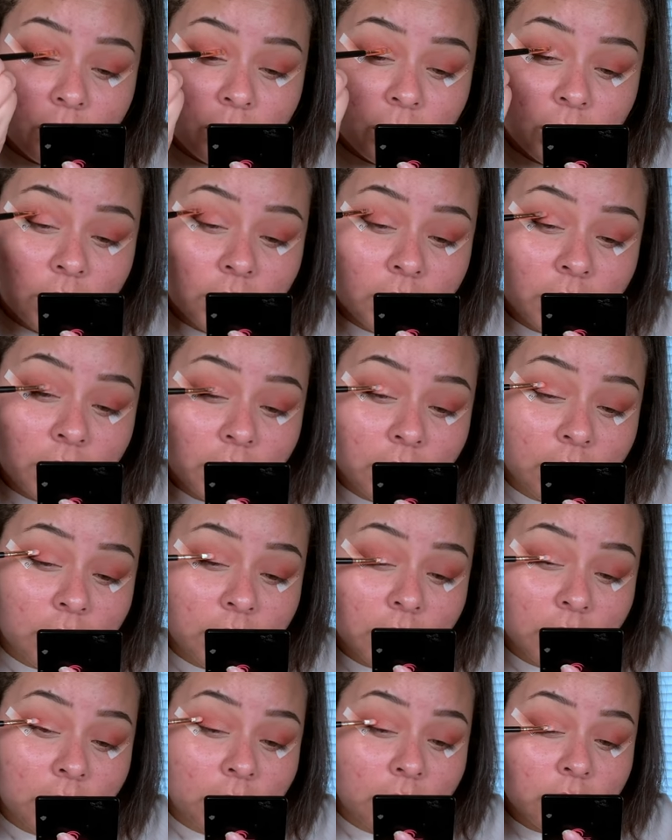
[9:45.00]
blend that
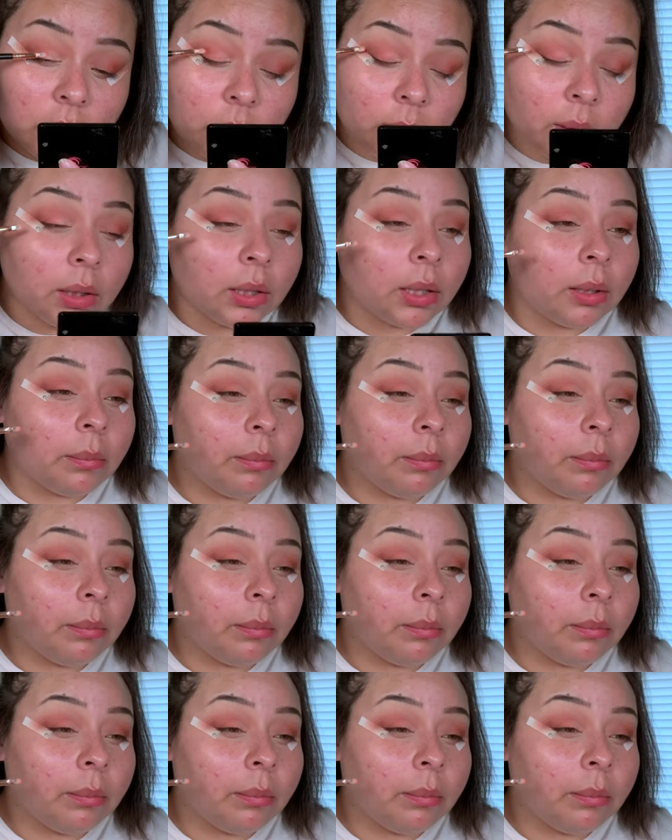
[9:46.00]
edge where they